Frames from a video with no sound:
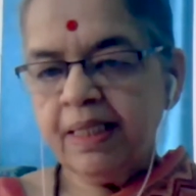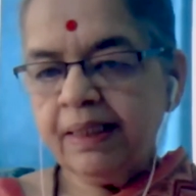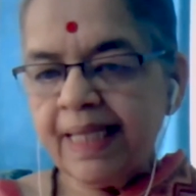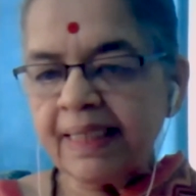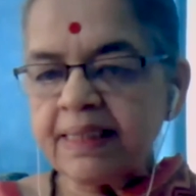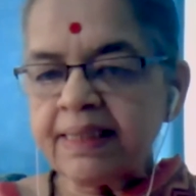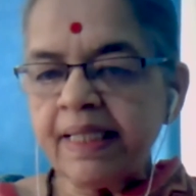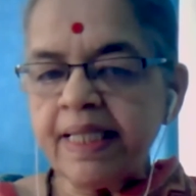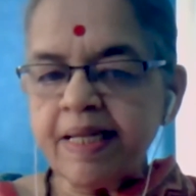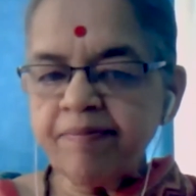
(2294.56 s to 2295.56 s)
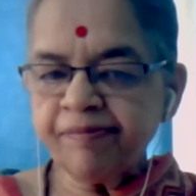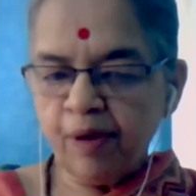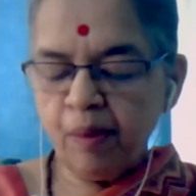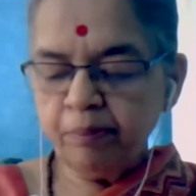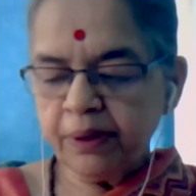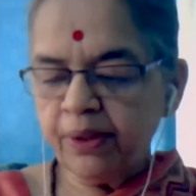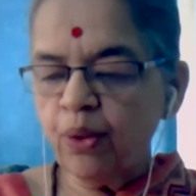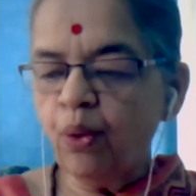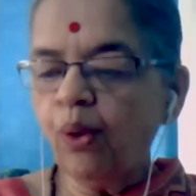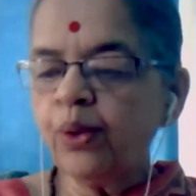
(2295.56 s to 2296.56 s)
That is the leap from the
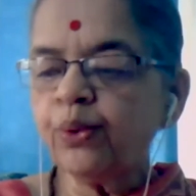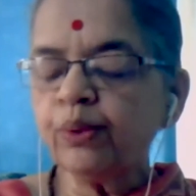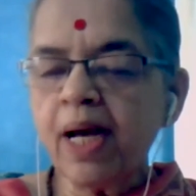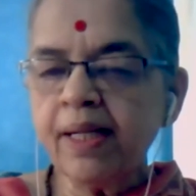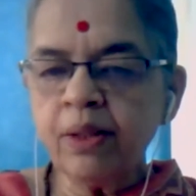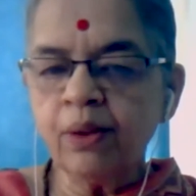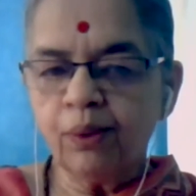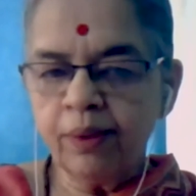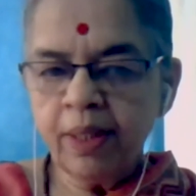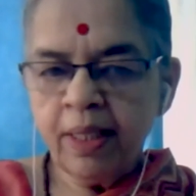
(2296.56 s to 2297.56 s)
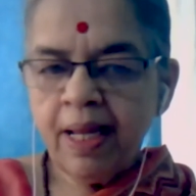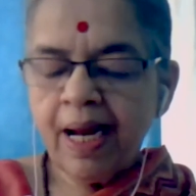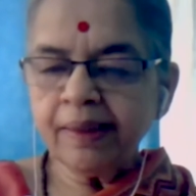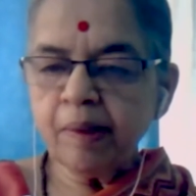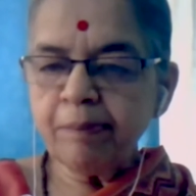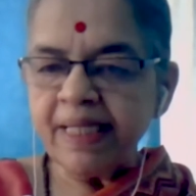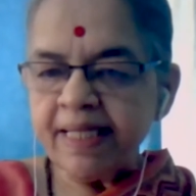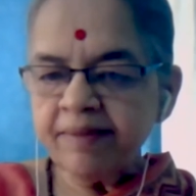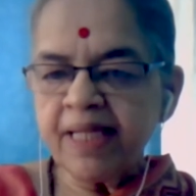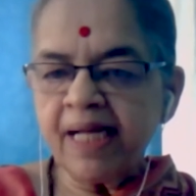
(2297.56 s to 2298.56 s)
known to the unknown and the
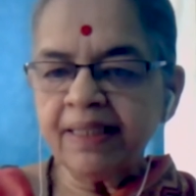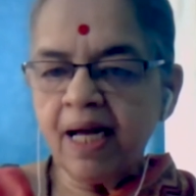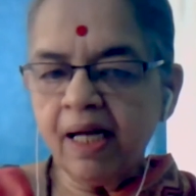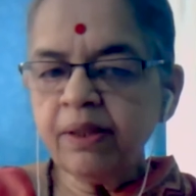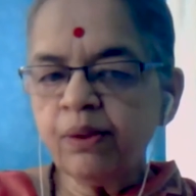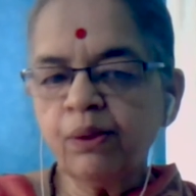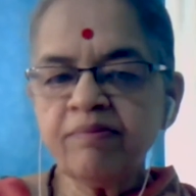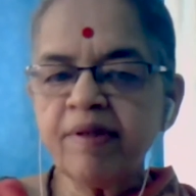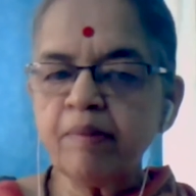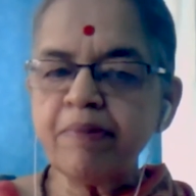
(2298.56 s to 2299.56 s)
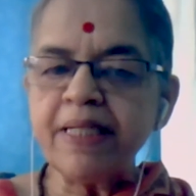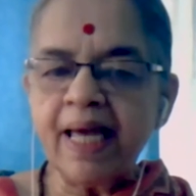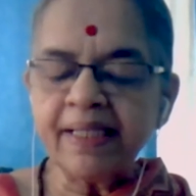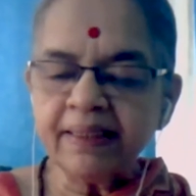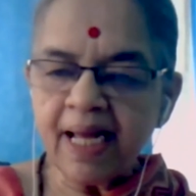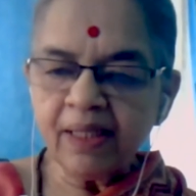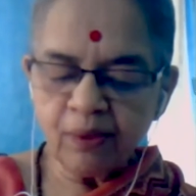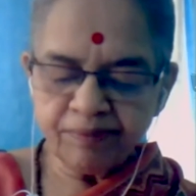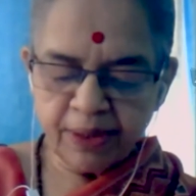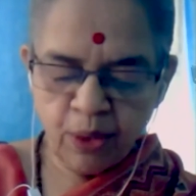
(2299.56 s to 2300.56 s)
belief that the unknown will be like that
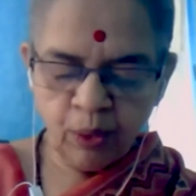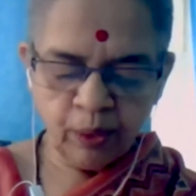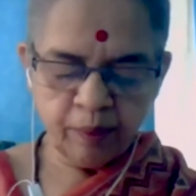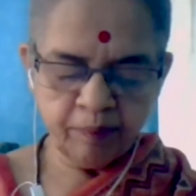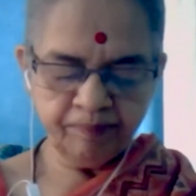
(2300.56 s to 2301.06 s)
of the known.